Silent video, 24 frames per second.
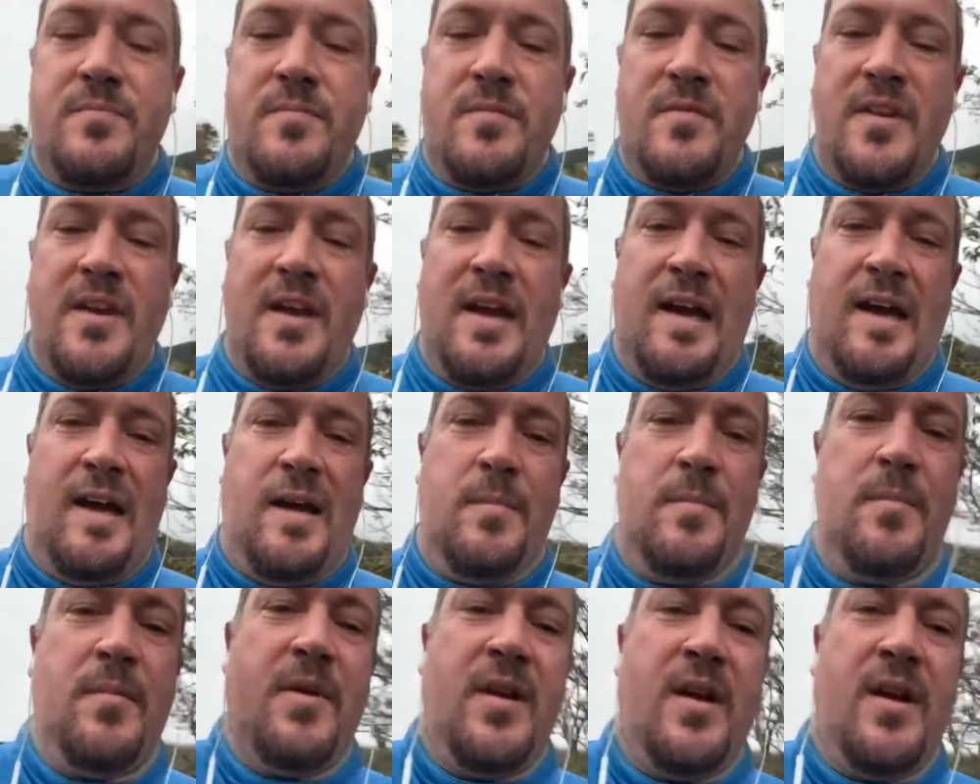
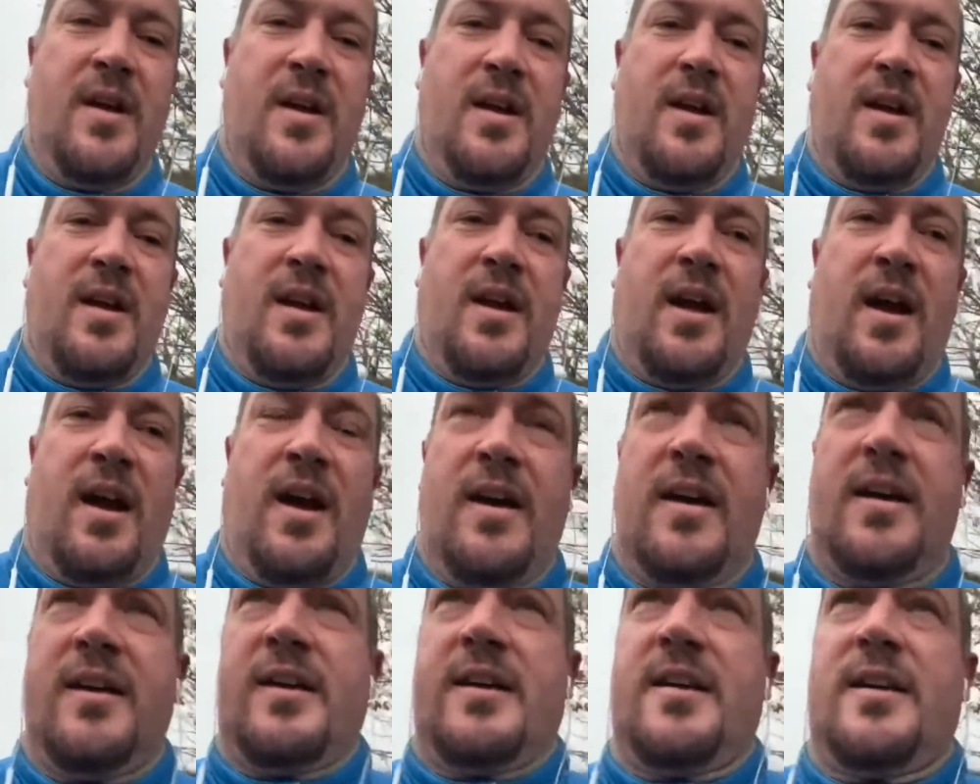One
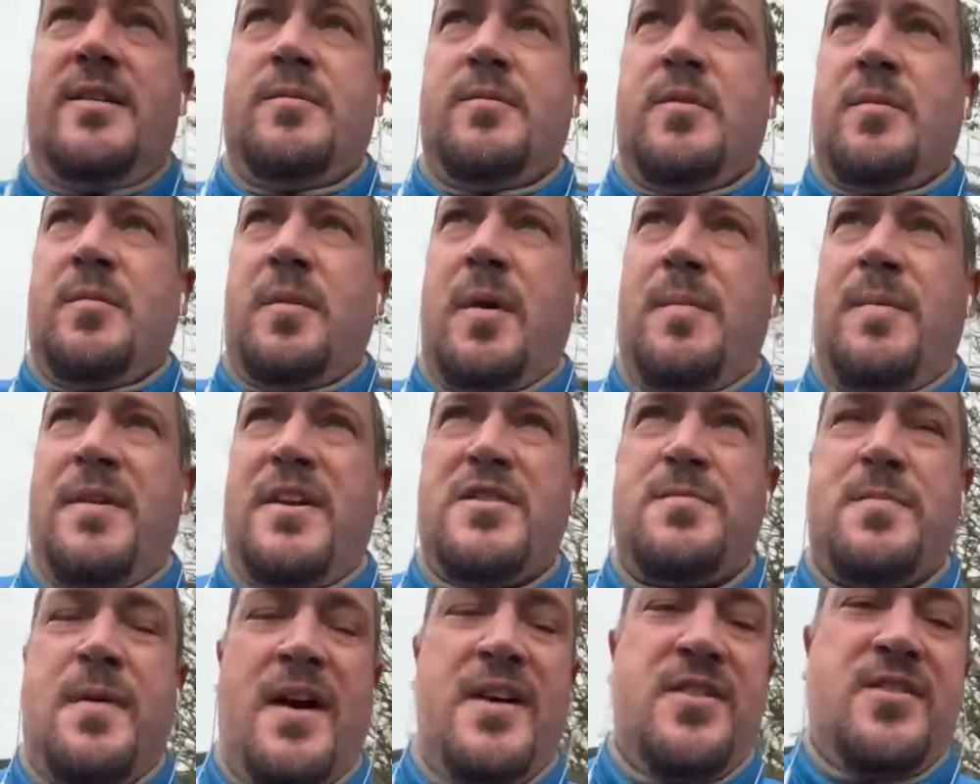of my
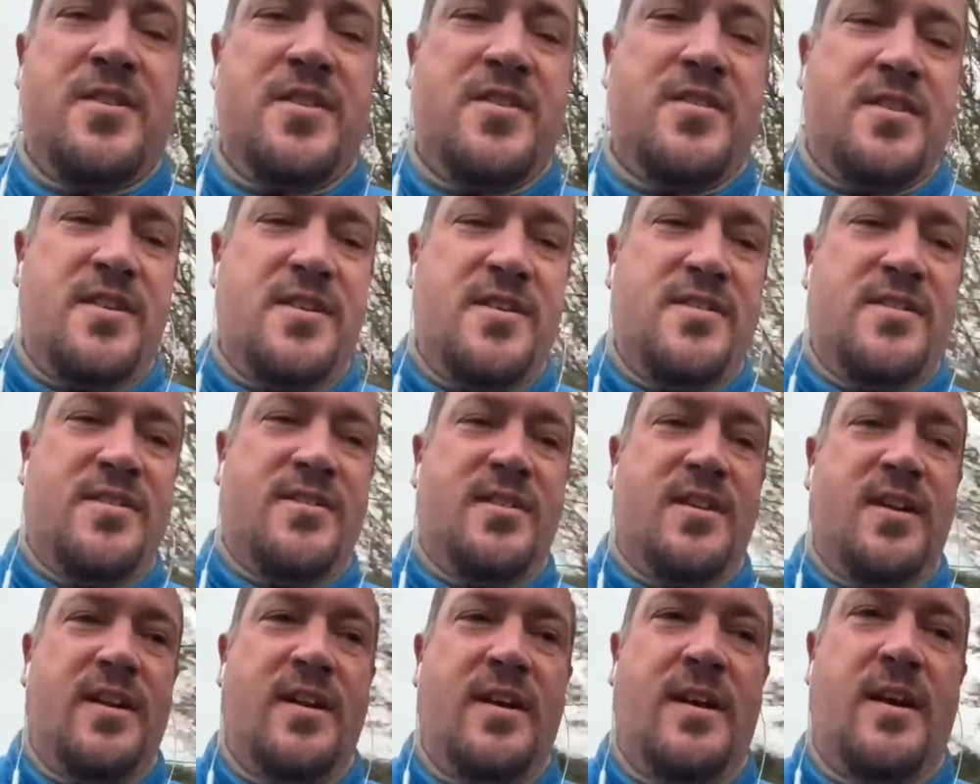biggest passions
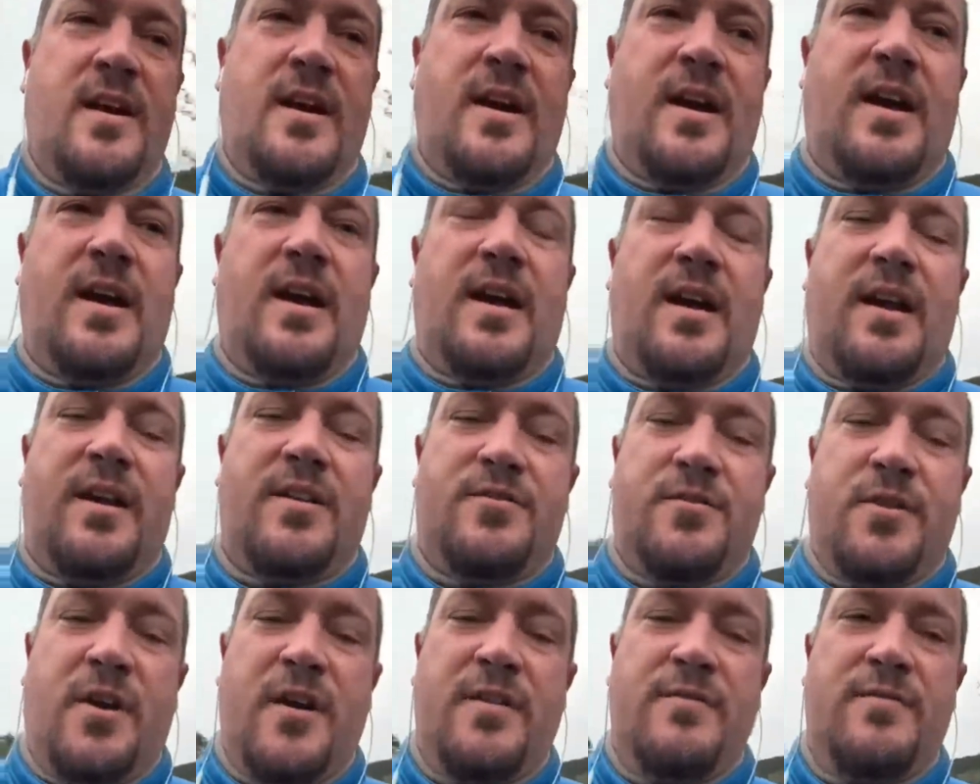is
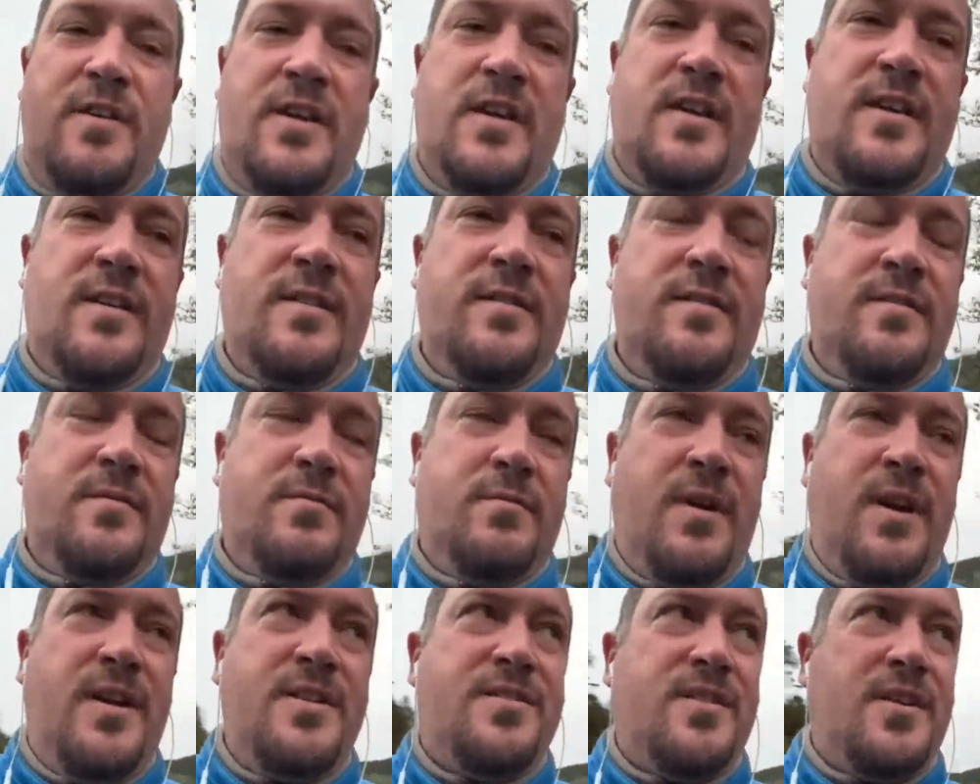driving and
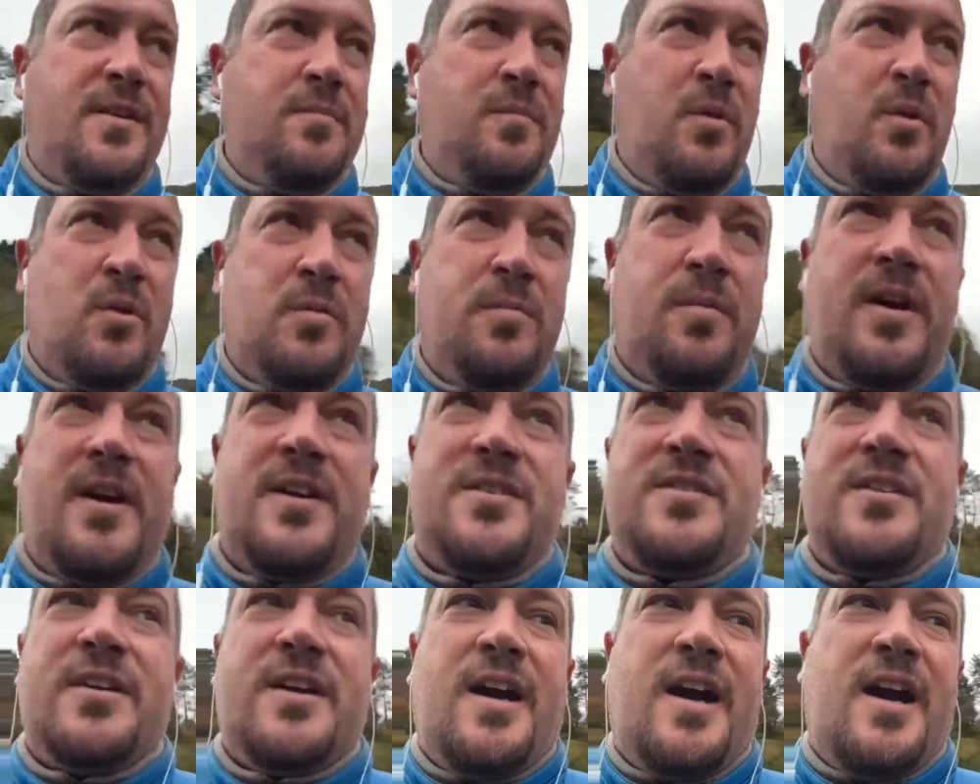racing
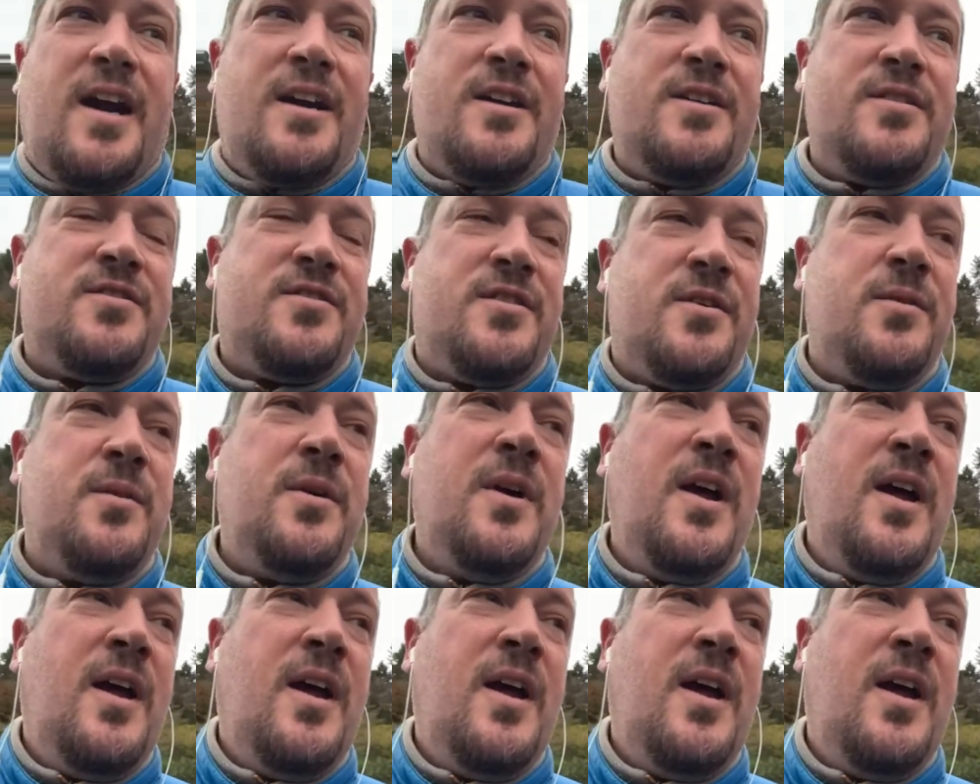motorbikes and cars, so